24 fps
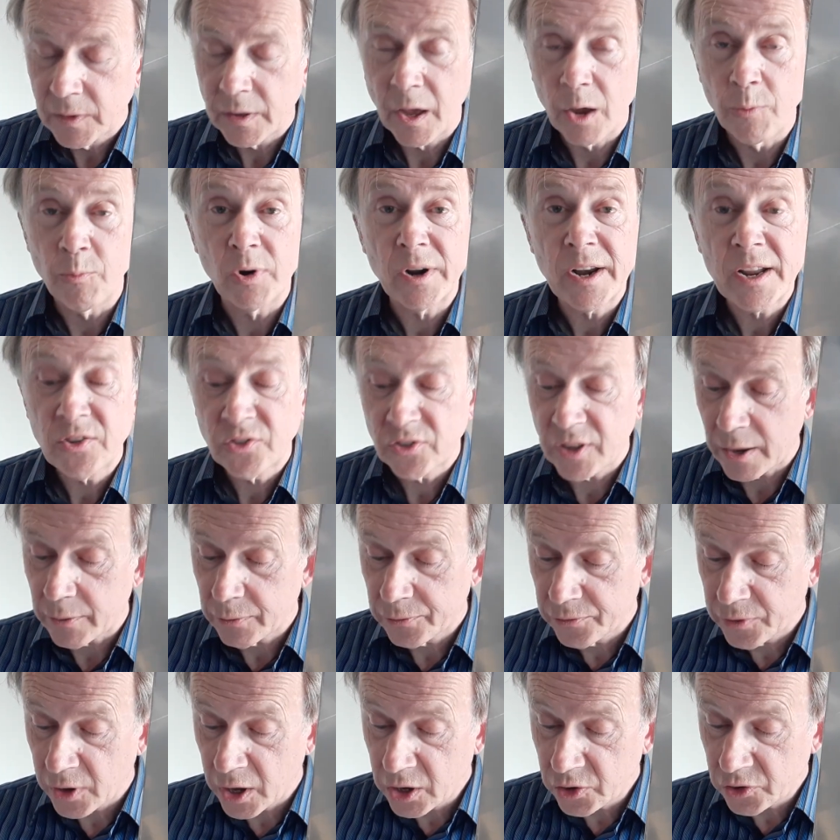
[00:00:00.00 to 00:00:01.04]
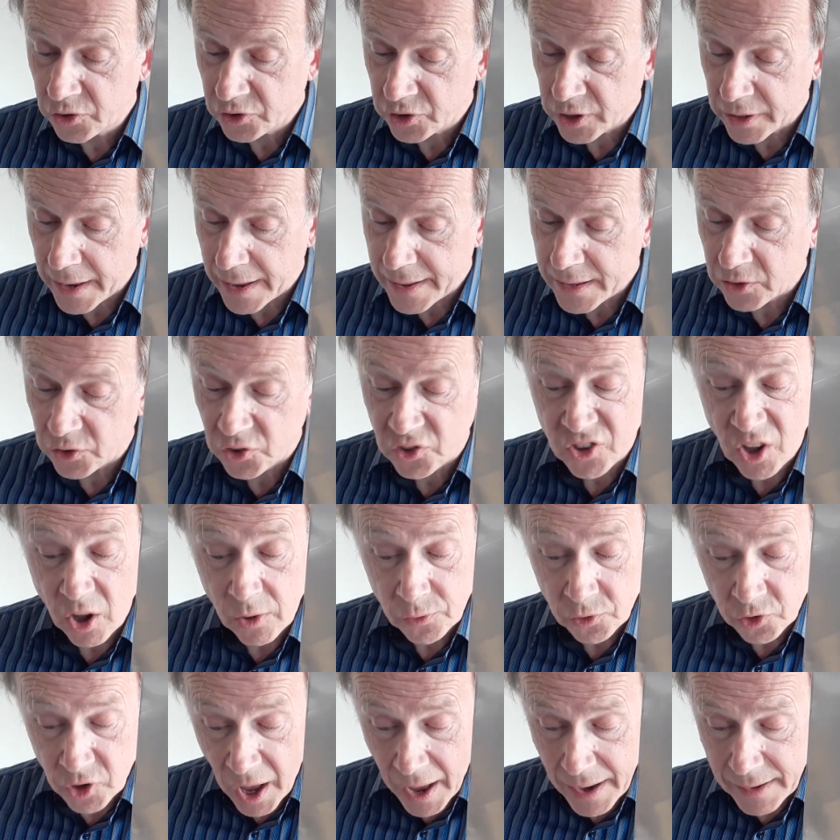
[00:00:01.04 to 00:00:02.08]
and released their first
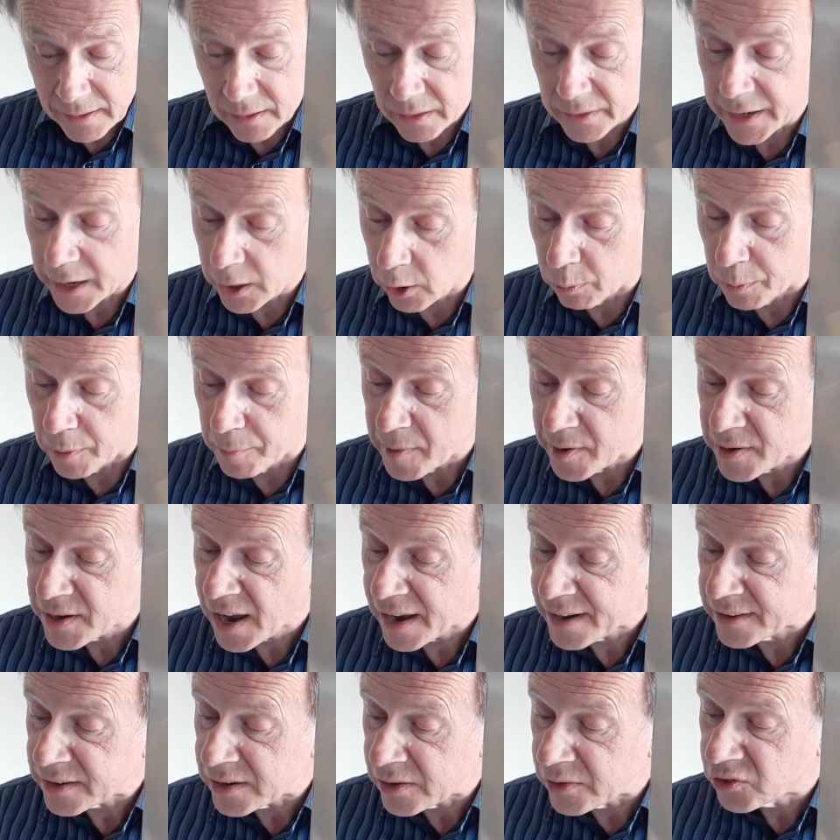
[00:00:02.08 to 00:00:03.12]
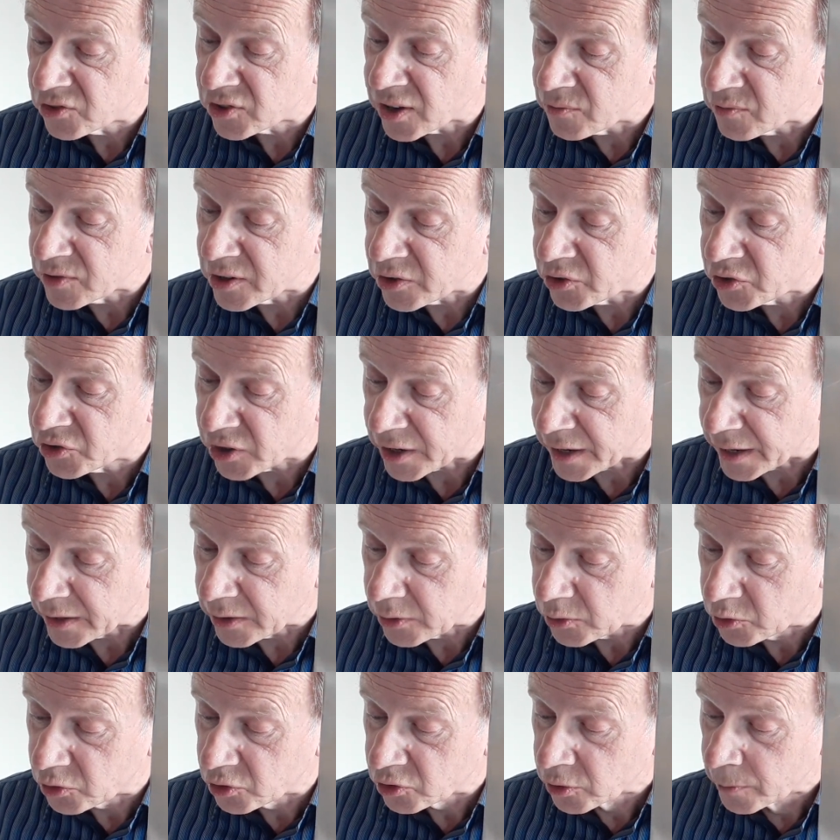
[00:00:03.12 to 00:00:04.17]
self-titled album in
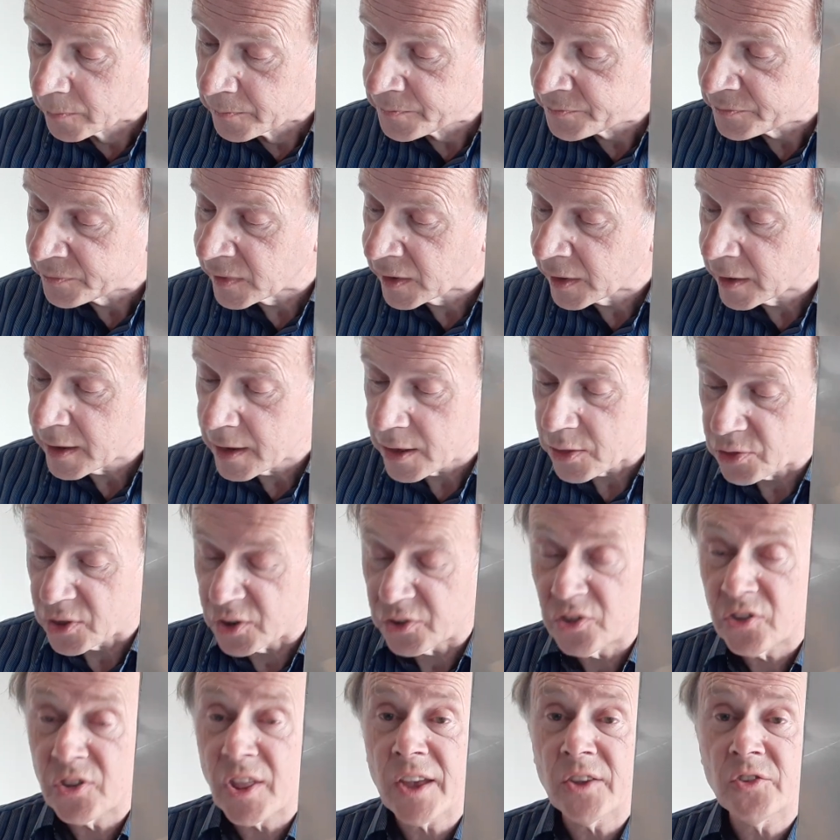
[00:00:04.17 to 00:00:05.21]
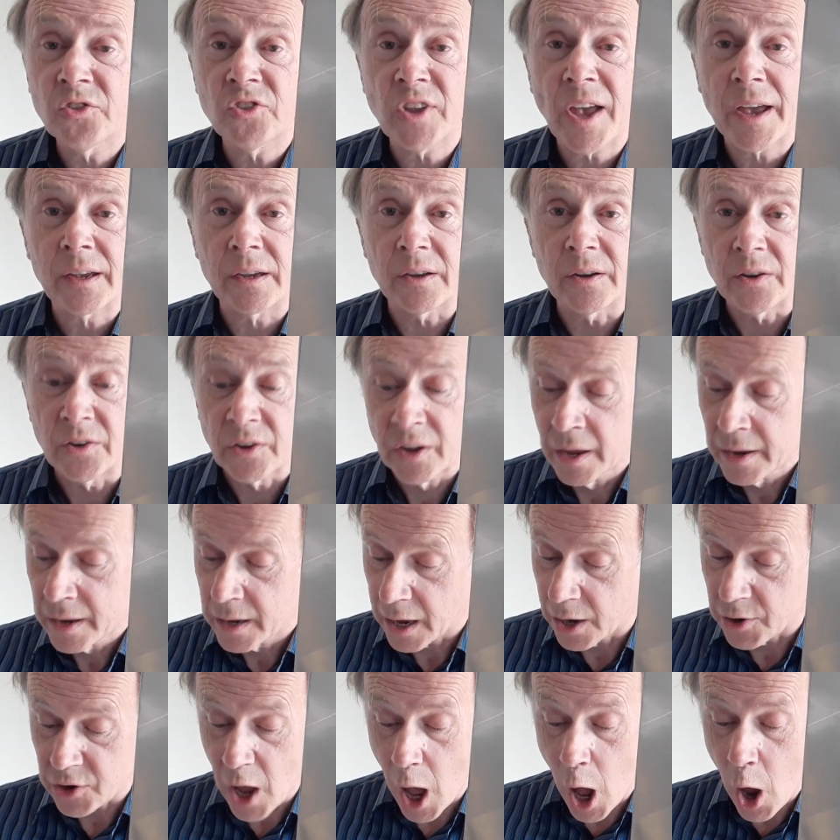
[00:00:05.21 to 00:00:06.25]
1976. This is their second
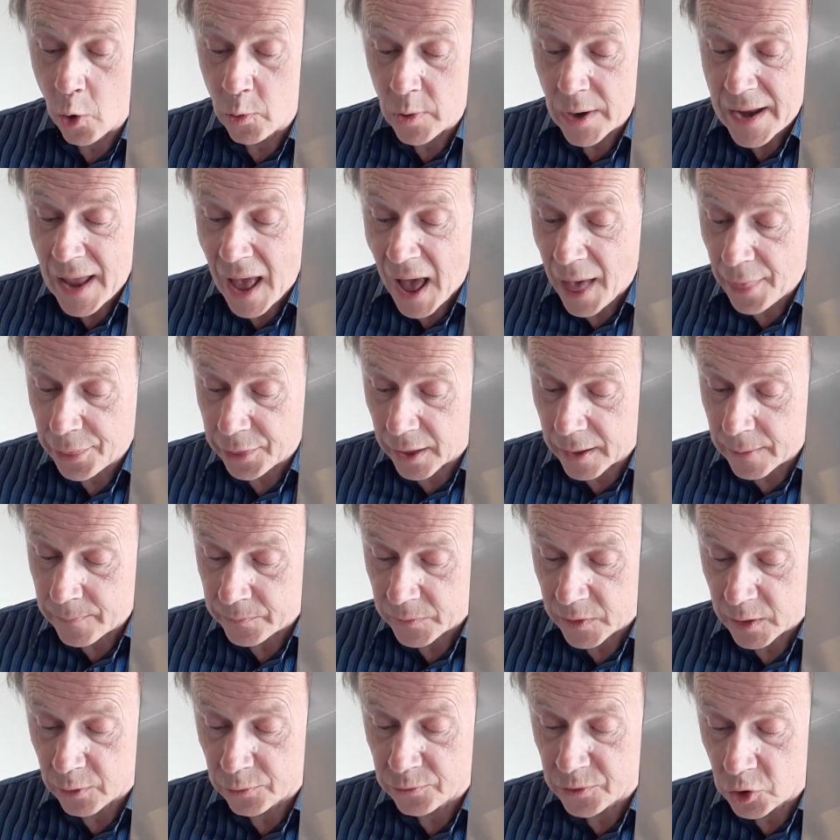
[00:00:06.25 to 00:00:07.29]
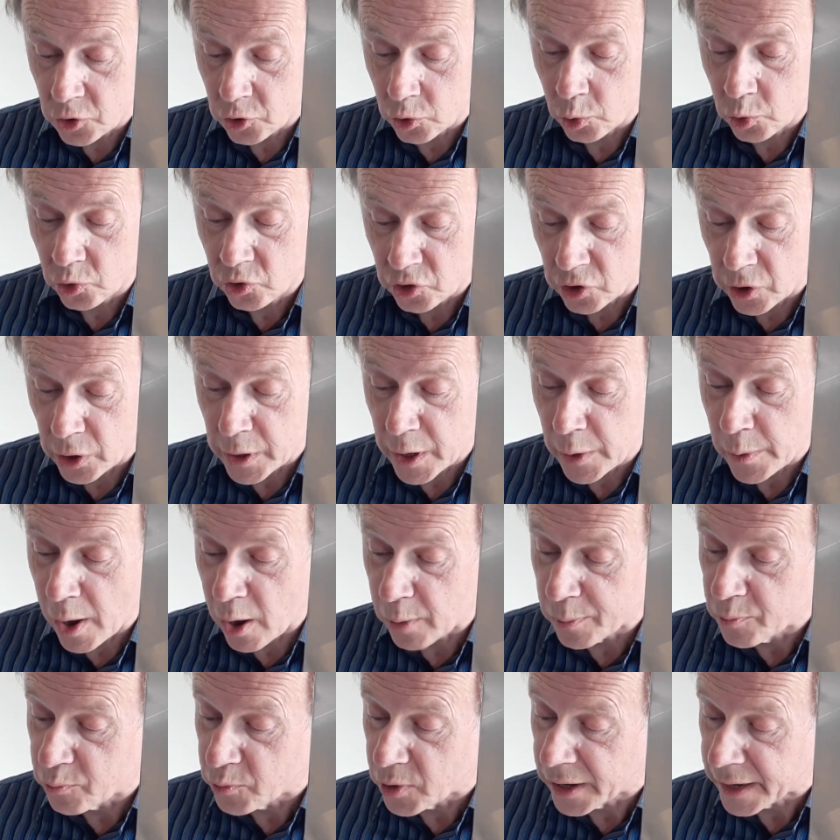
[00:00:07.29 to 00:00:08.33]
and only other official studio
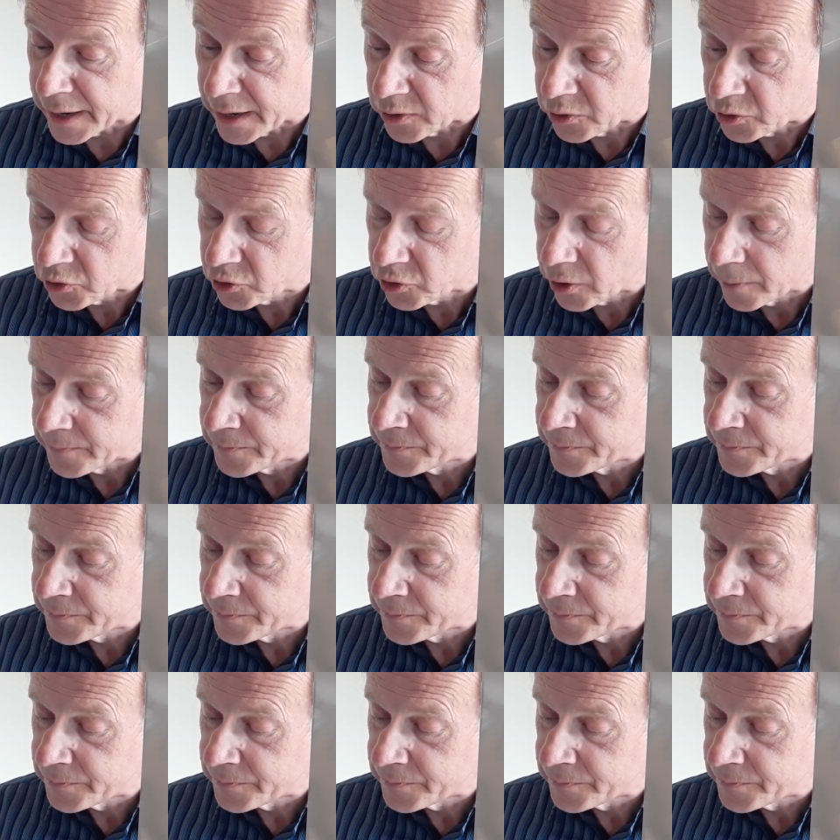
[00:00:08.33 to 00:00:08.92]
album release.